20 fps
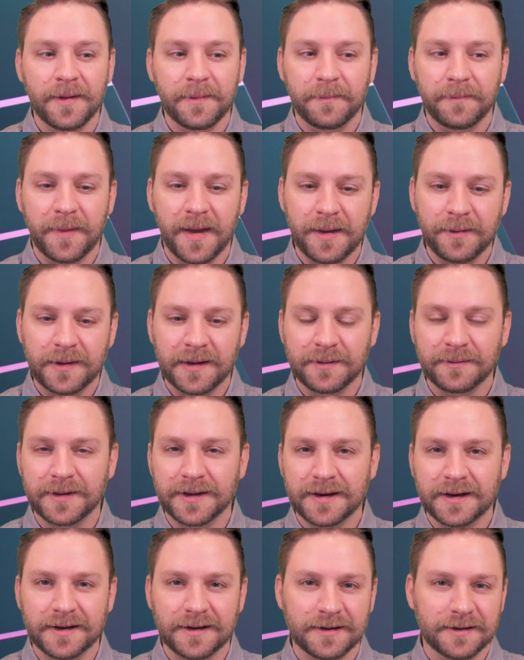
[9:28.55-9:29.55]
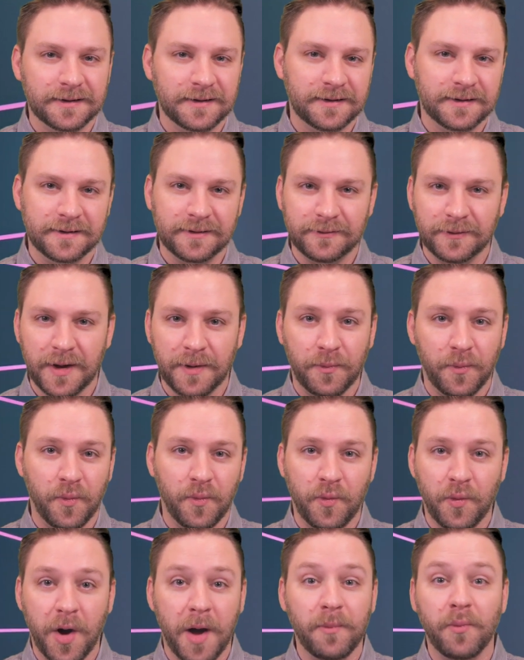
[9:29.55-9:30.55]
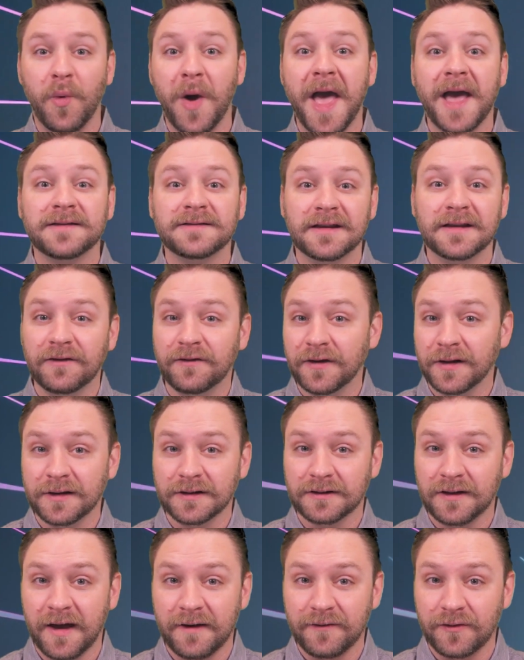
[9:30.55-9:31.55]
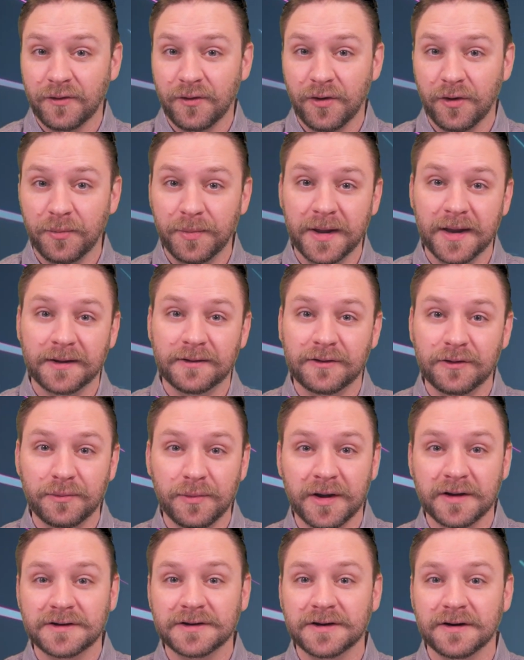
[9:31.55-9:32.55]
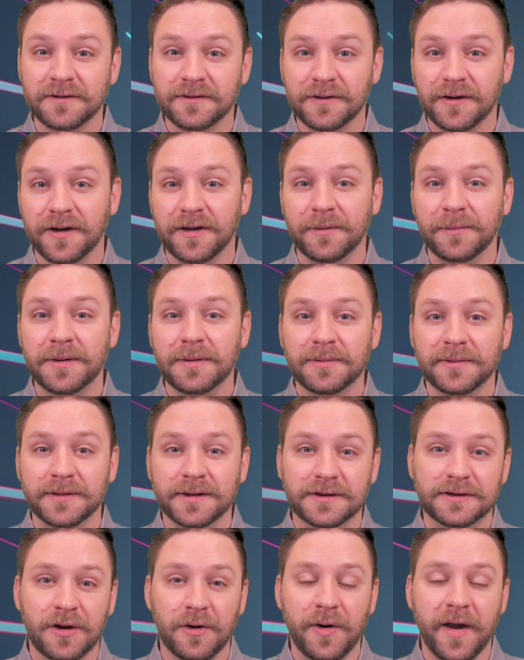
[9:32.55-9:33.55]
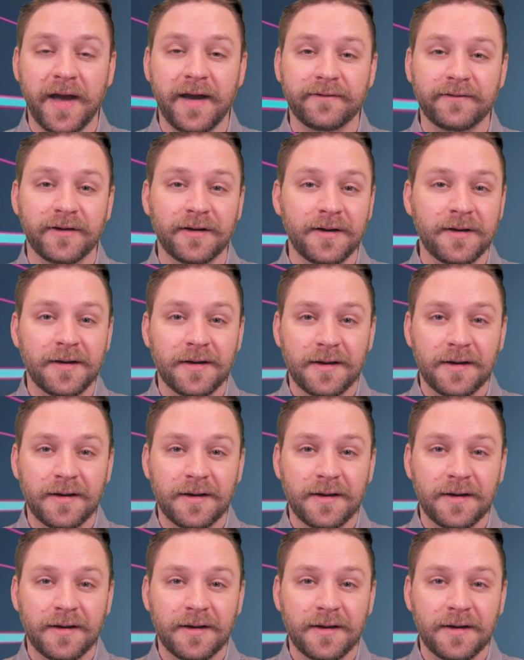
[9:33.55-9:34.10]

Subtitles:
Maybe I'm getting I'm waxing philosophical a bit too much here for all the people that don't have